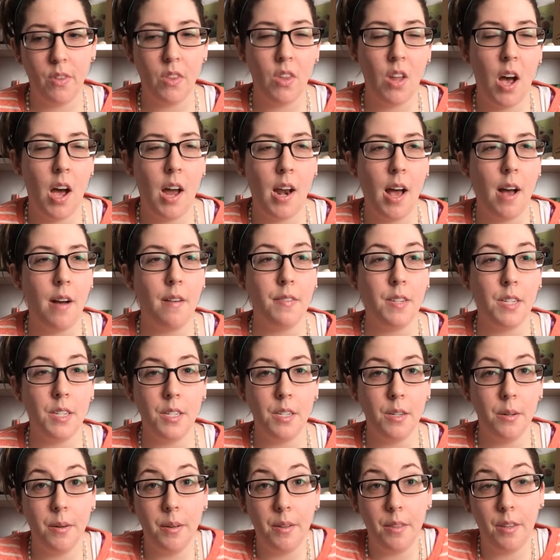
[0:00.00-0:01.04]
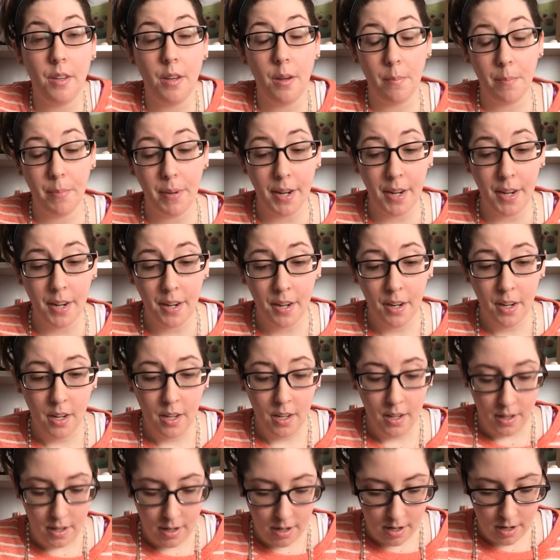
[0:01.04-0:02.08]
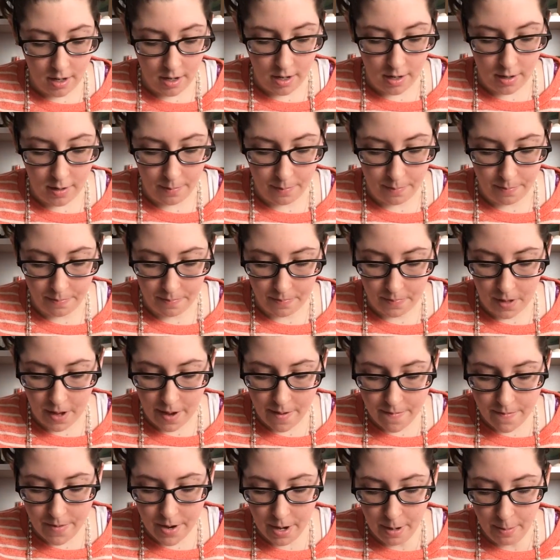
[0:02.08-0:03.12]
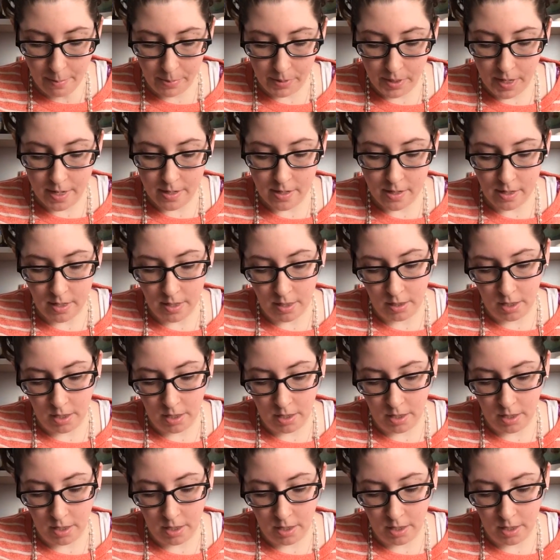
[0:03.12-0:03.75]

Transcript: not have to deal with it. But I'm very blessed